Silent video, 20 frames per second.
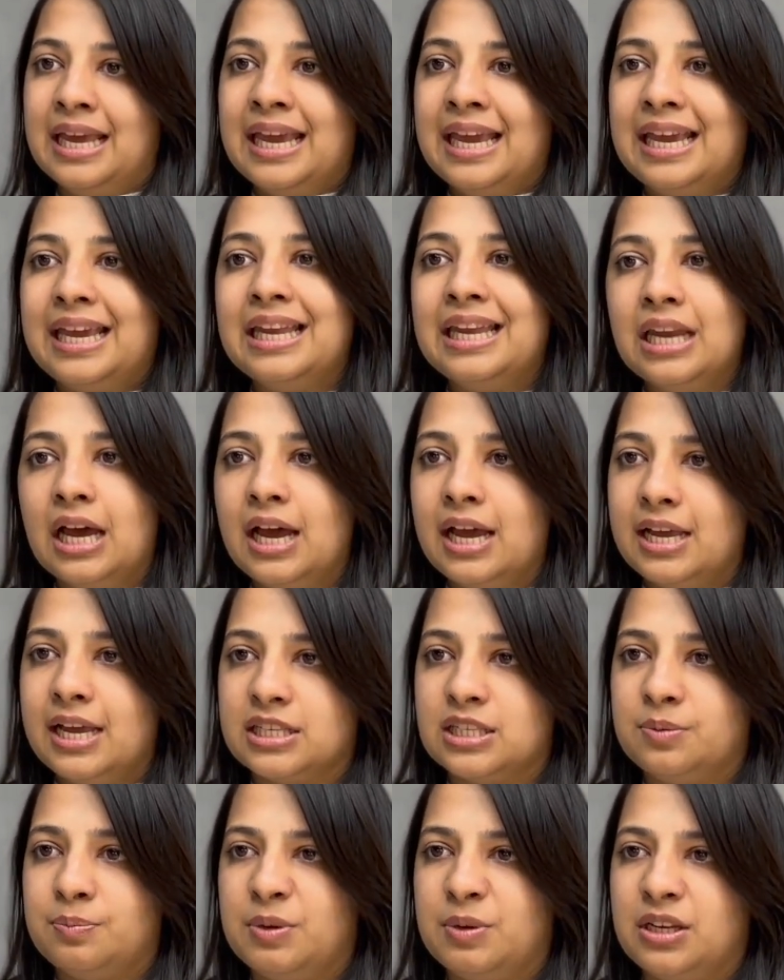In our
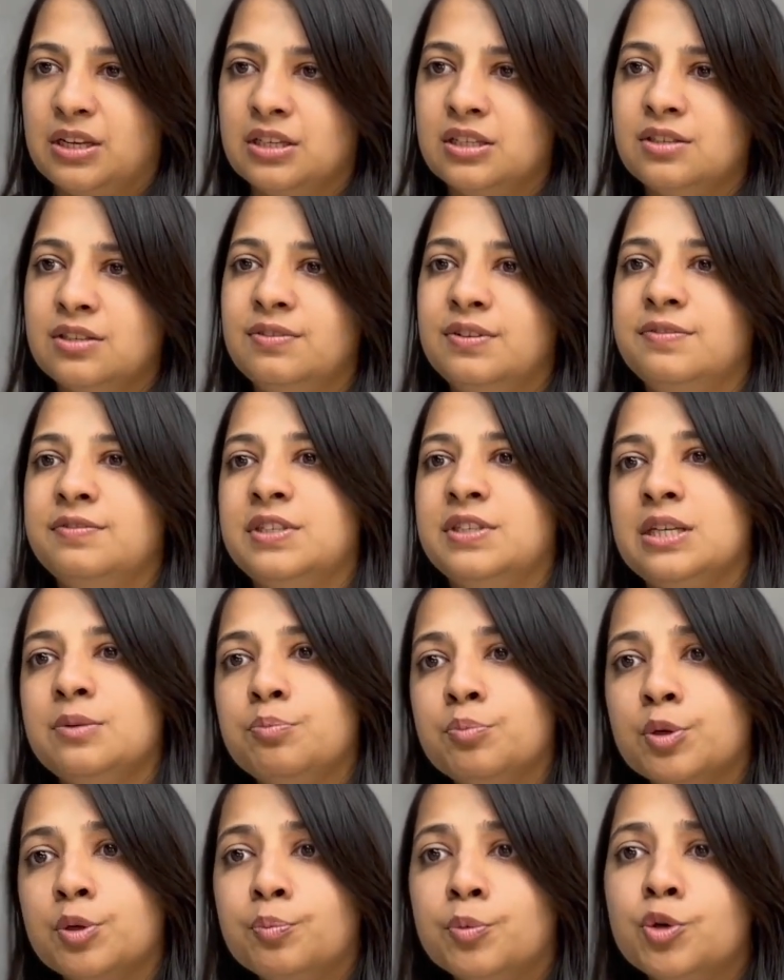experience, we've seen
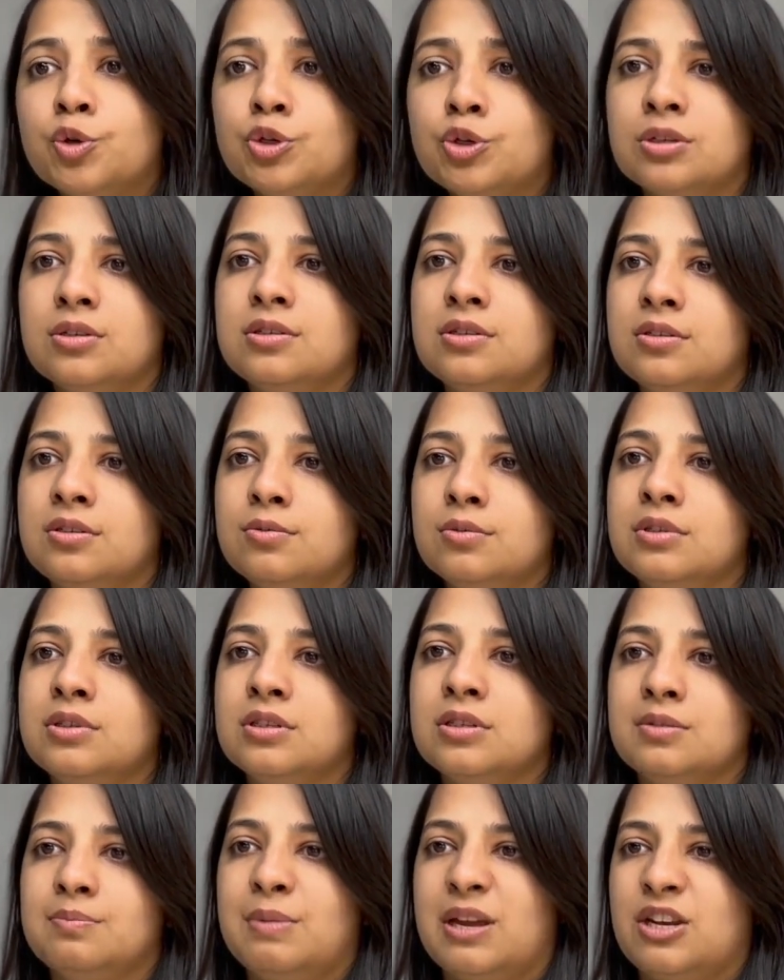promoters use
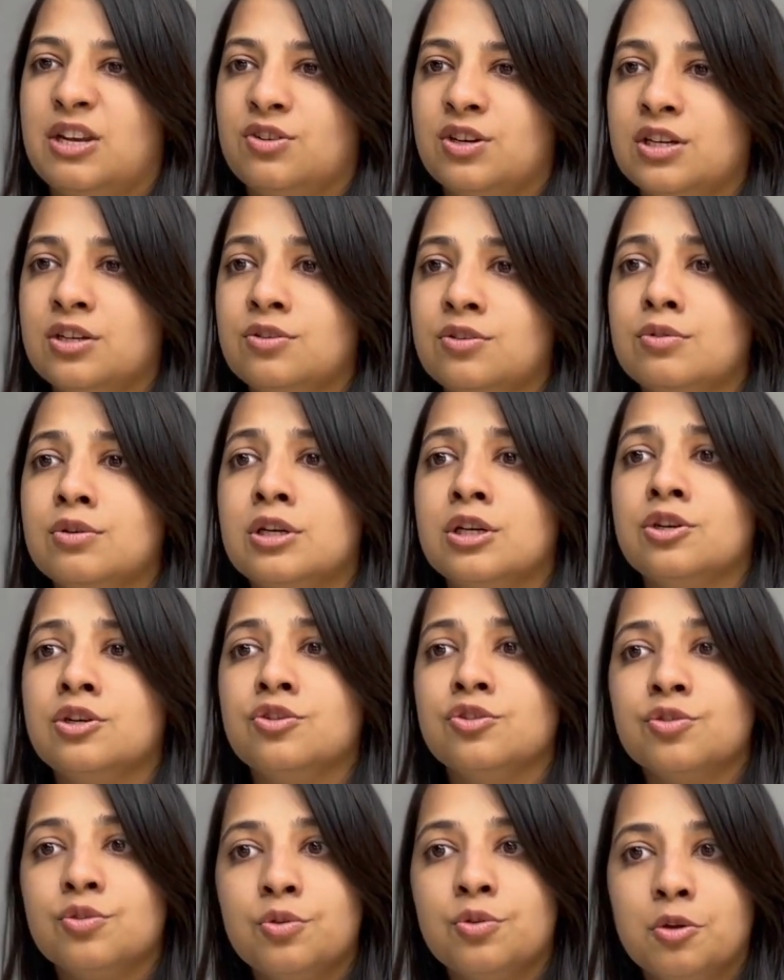this metric to
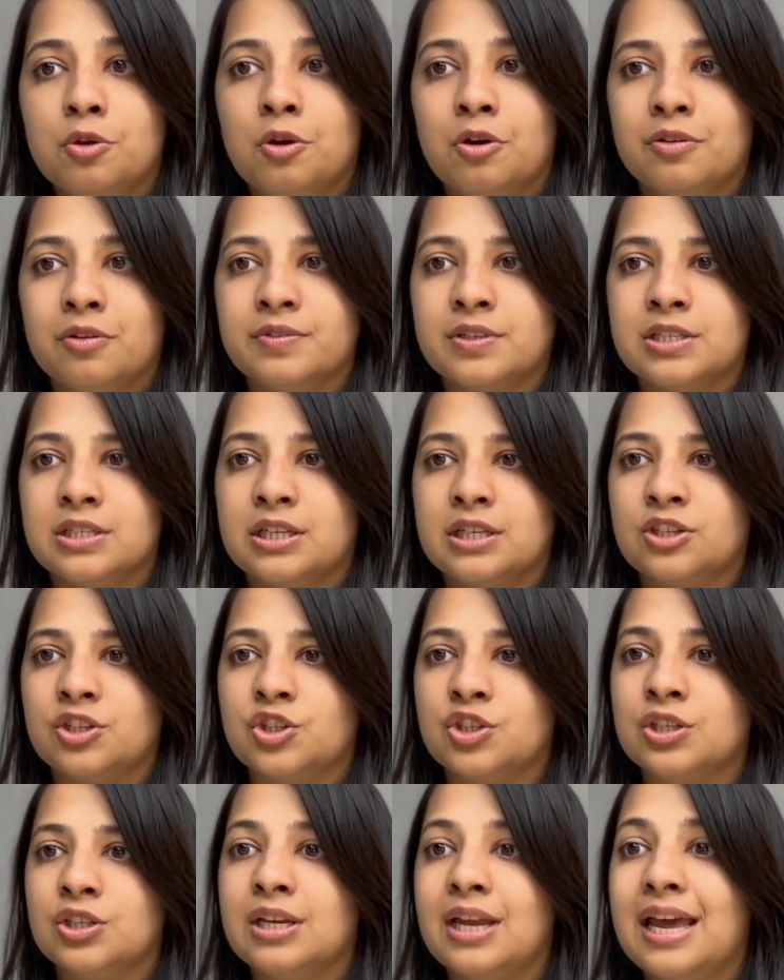control
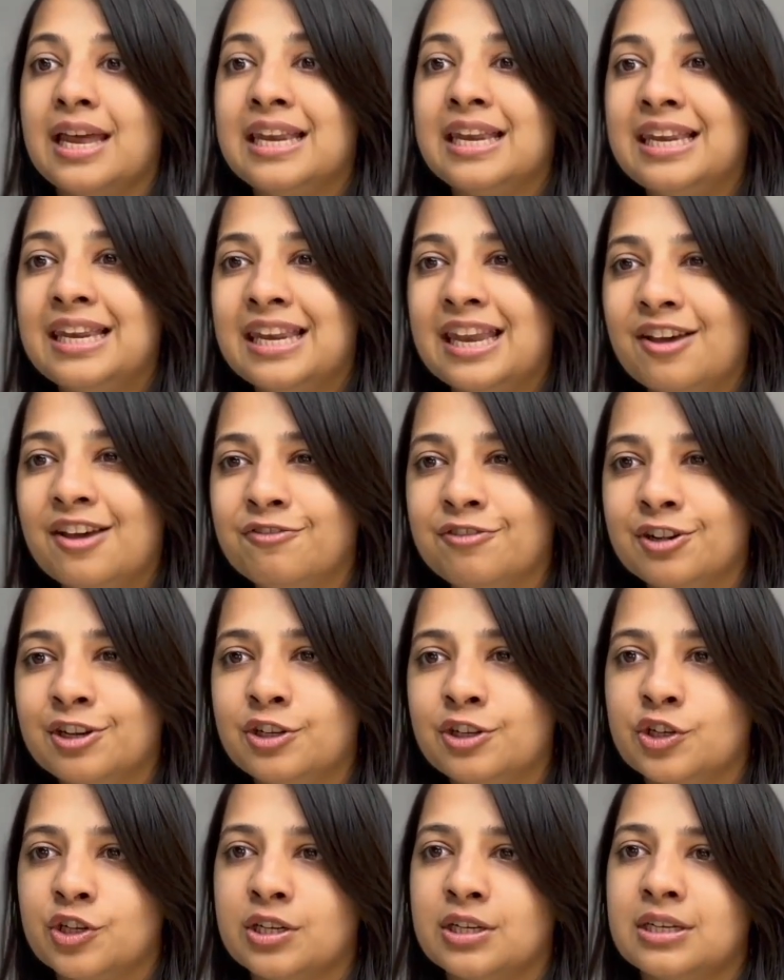conversation and
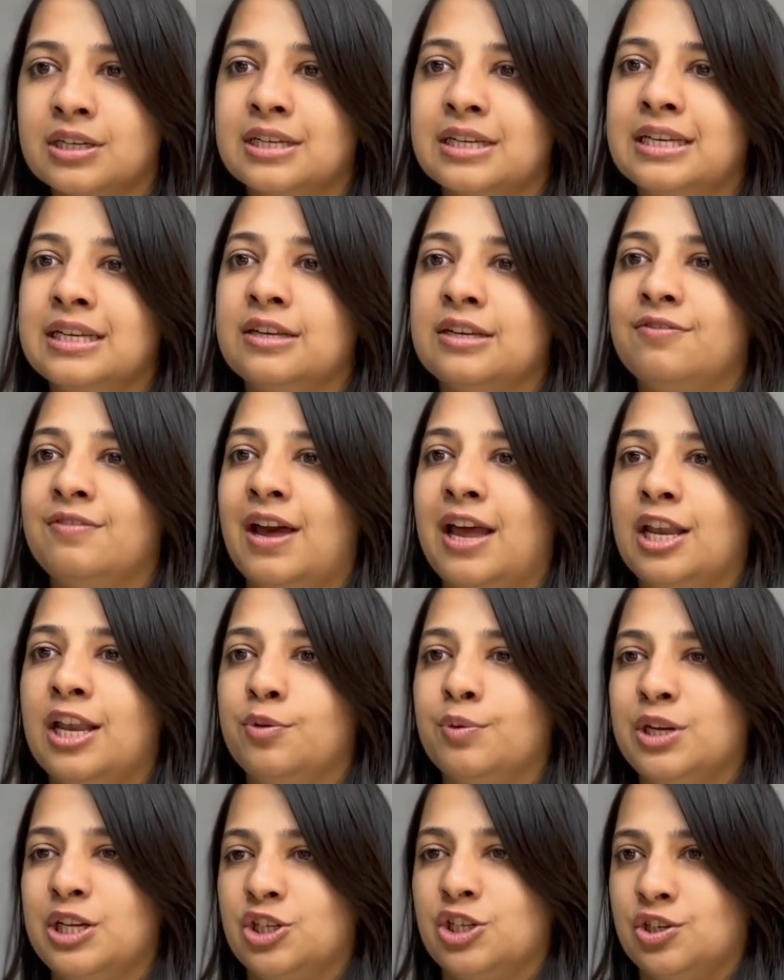leverage it in a
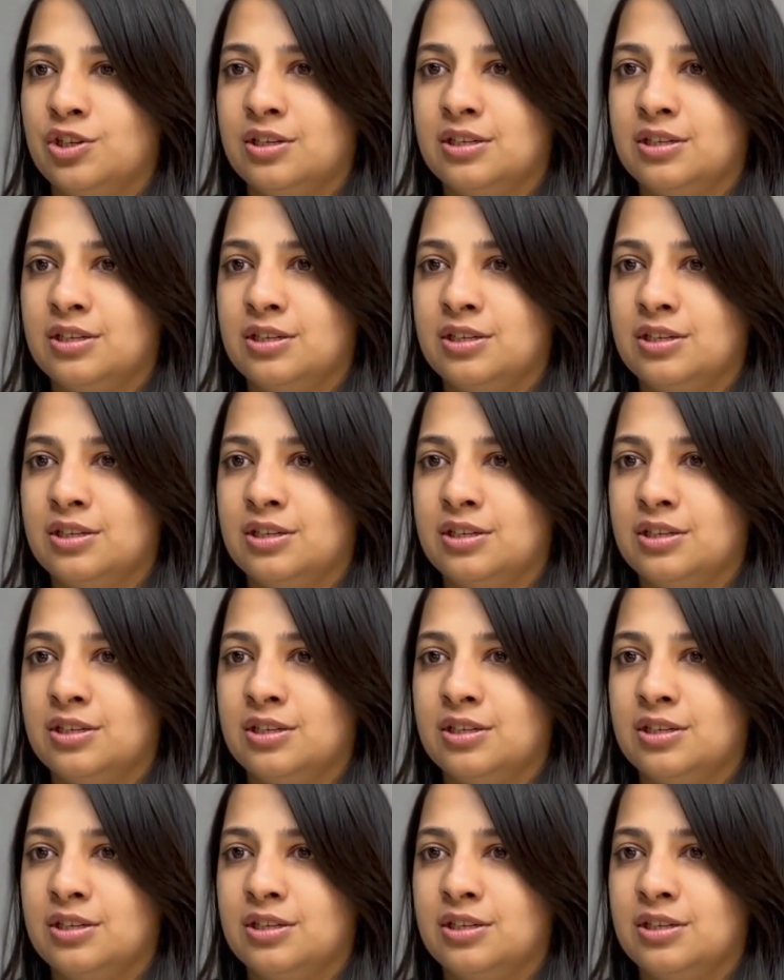valuation